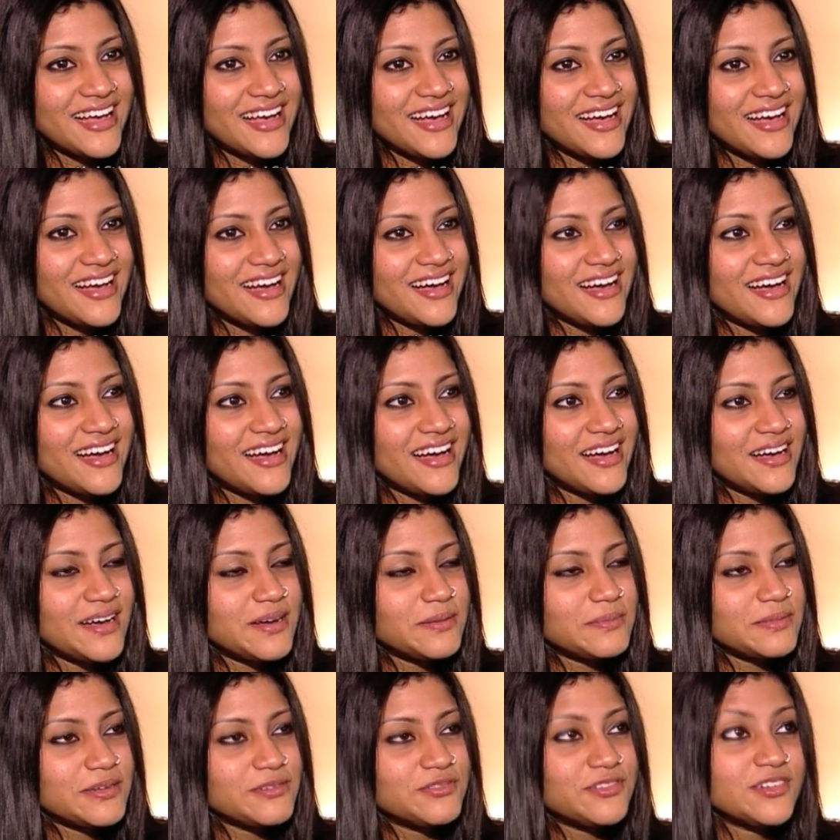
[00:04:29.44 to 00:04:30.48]

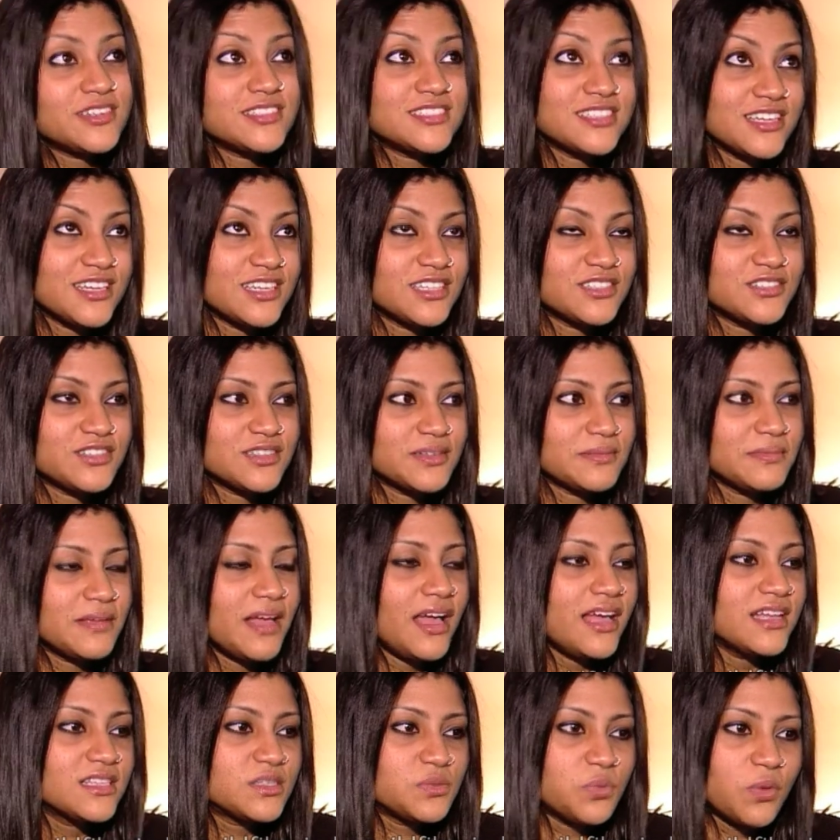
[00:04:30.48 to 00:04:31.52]
My first English film,
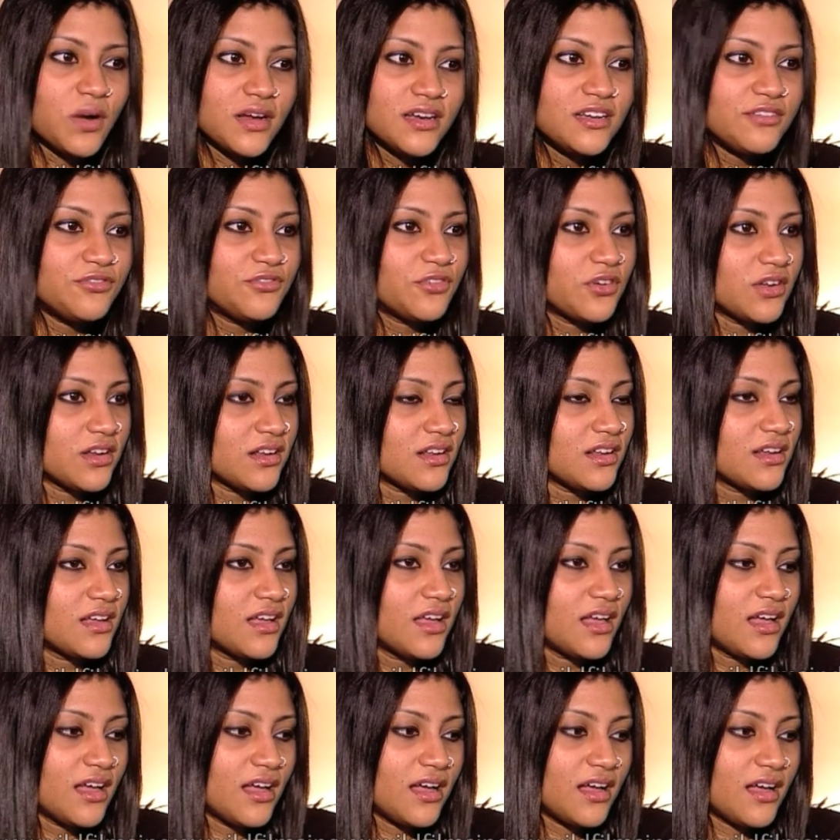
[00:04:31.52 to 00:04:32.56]
yeah, it's wonderful.
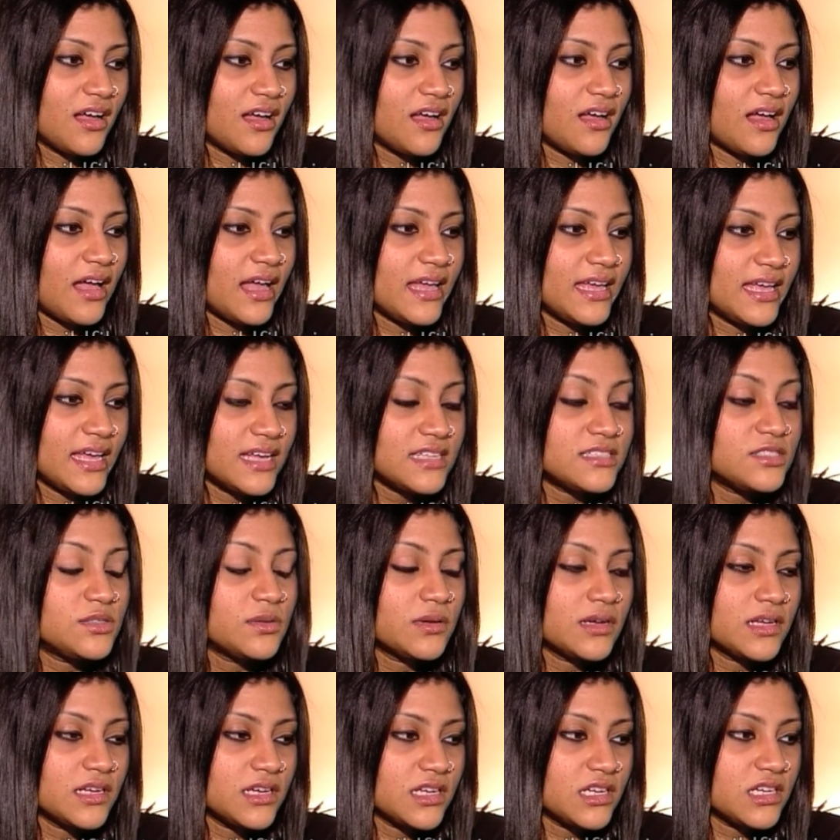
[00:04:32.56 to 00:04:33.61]
I guess
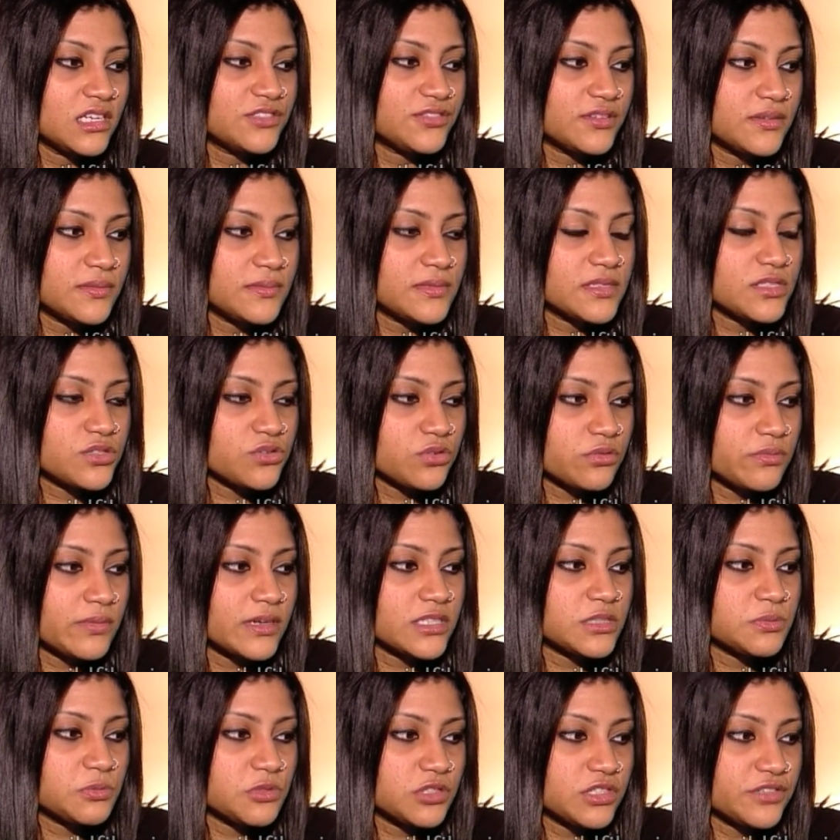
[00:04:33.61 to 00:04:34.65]
doing an English film is so
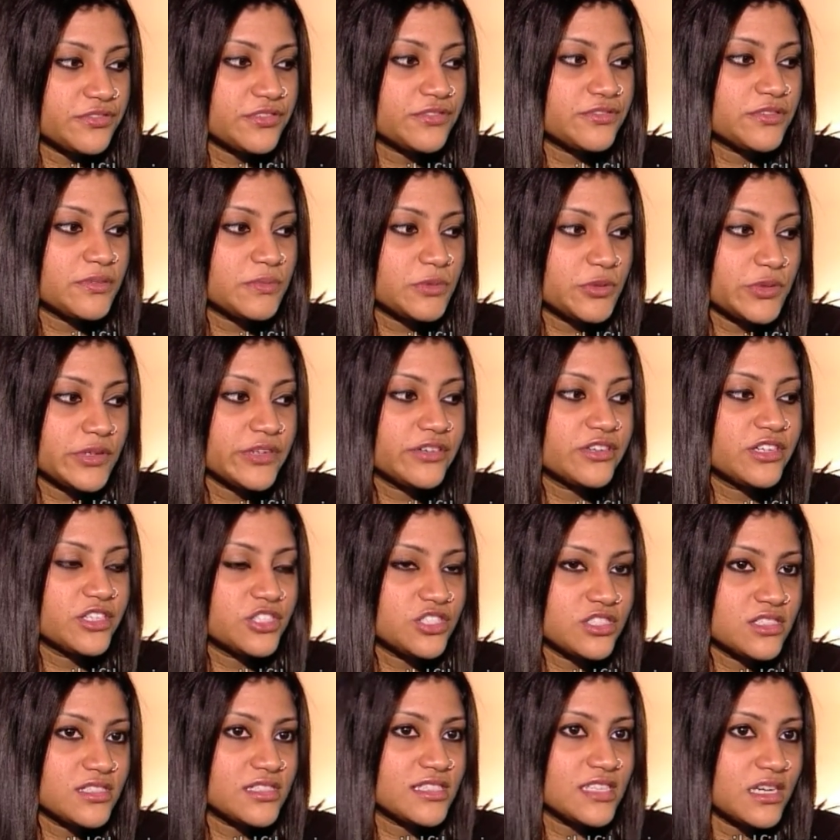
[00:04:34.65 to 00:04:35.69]
much more different from doing
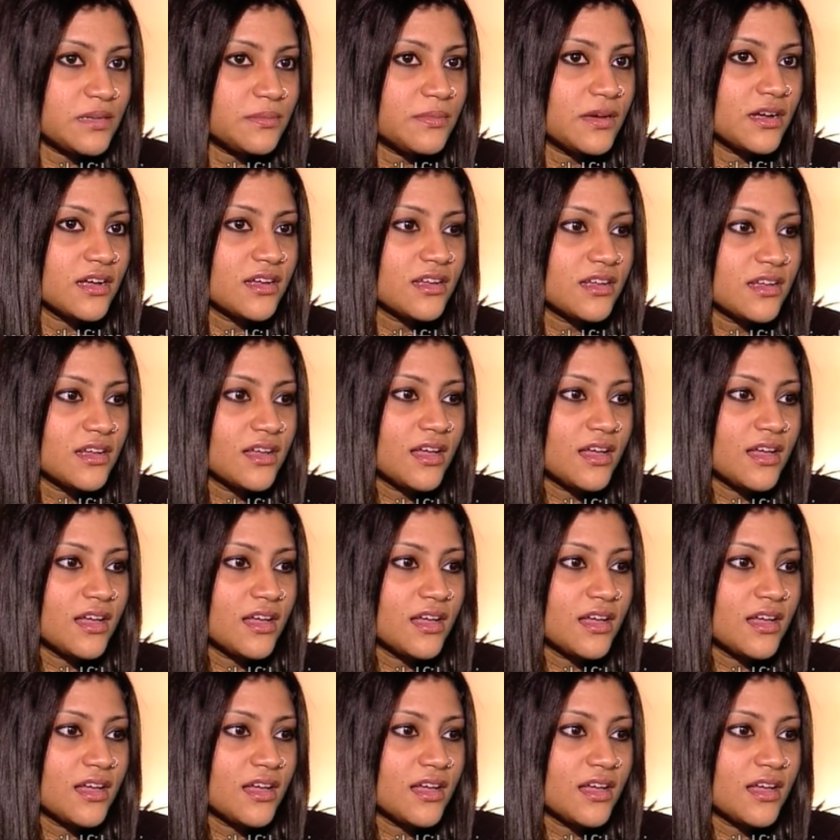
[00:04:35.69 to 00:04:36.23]
regional cinema.